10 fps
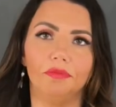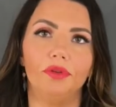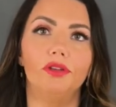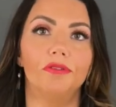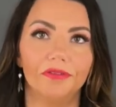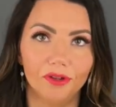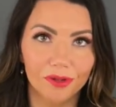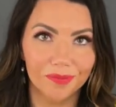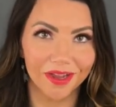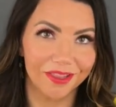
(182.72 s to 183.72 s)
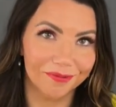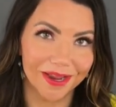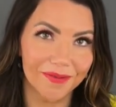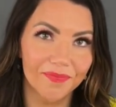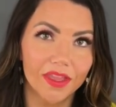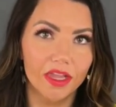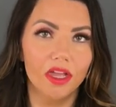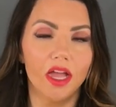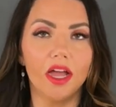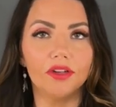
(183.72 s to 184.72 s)
beautiful, by the way,
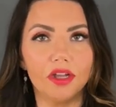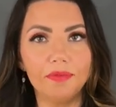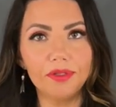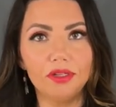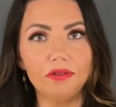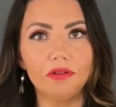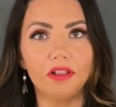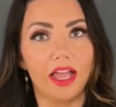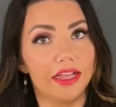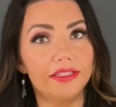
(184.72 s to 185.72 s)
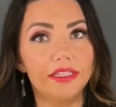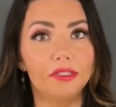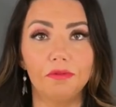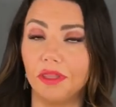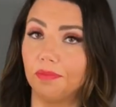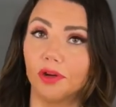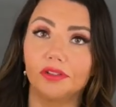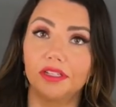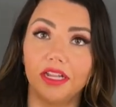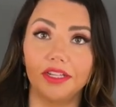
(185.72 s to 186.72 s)
up to classes with
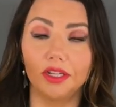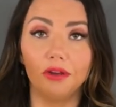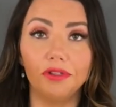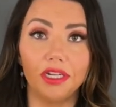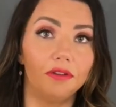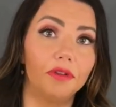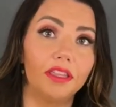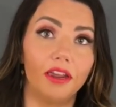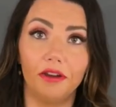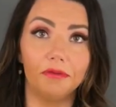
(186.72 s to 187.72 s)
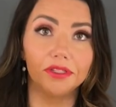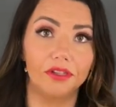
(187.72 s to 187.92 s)
personalized coaching with Carrie Wilson